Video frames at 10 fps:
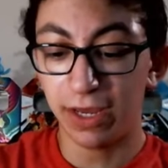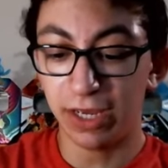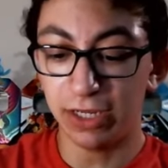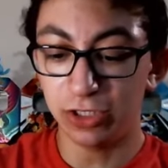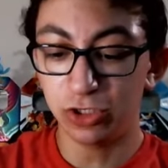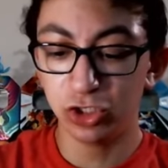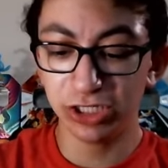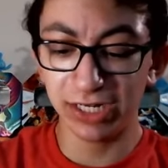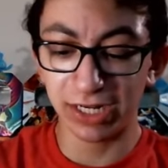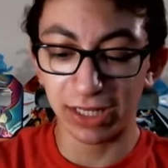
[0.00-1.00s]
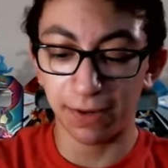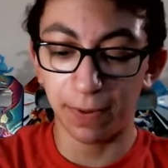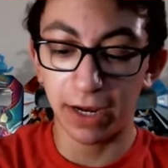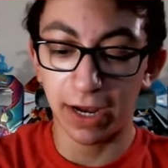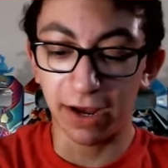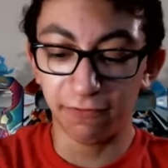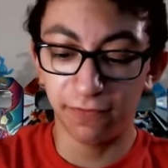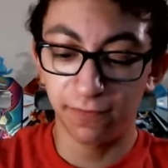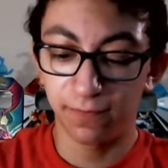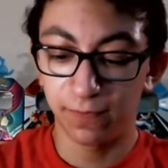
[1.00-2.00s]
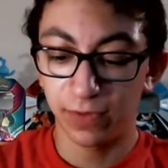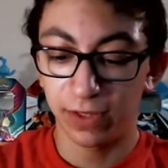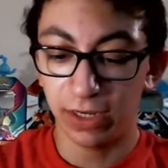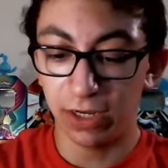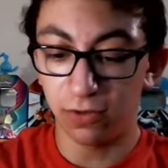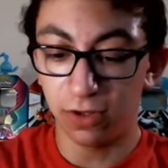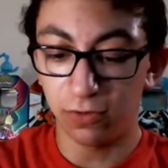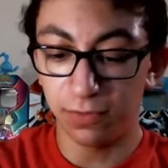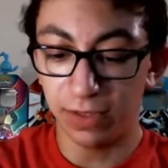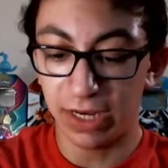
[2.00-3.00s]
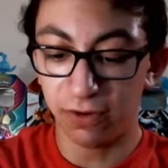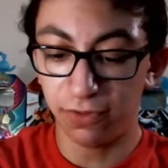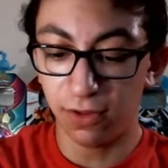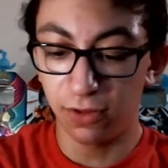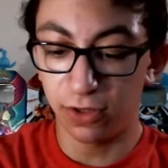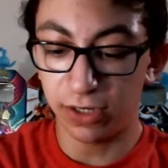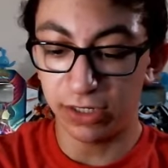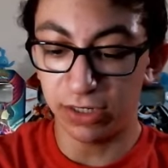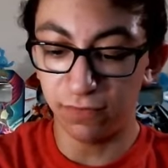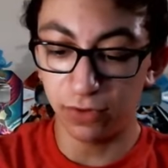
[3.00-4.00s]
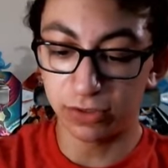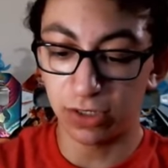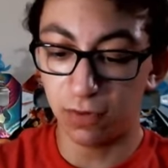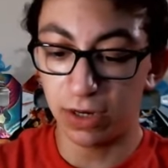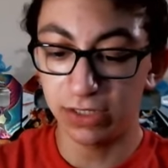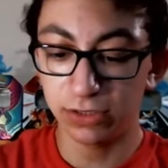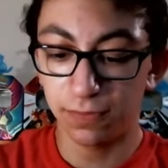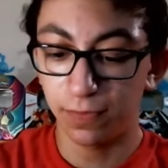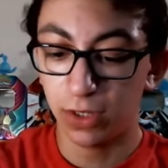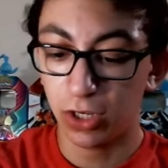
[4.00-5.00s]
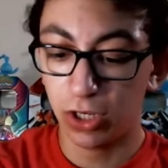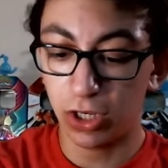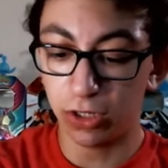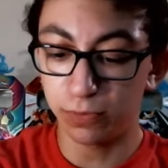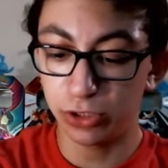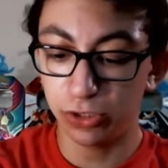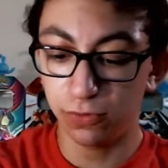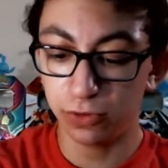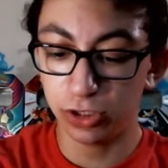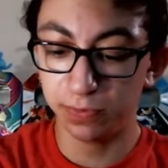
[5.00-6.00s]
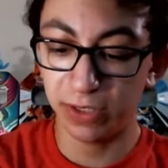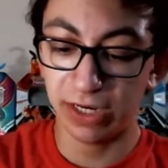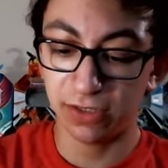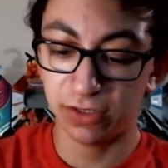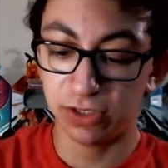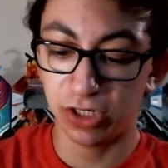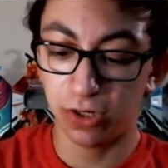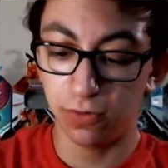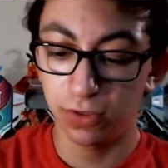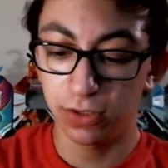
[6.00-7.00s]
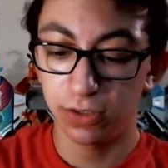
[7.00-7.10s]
A Jigglypuff, and Alolan Meowth, looking evil as always. Cubchoo, just playing in the snow.